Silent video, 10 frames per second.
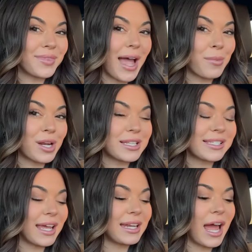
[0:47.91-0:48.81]
I'm gonna
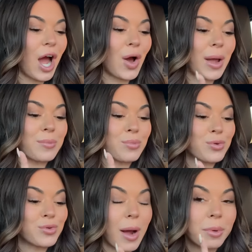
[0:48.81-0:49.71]
say it now. I'm
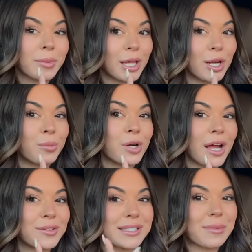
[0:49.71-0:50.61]
probably gonna
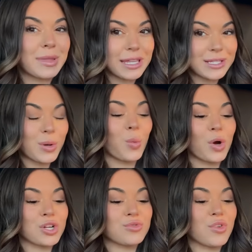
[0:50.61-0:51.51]
pronounce some of these
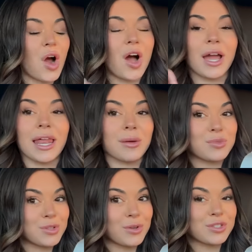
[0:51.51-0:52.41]
words wrong, and I'm
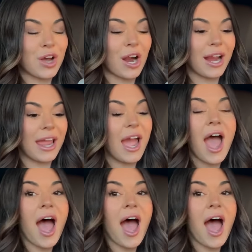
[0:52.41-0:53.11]
so sorry.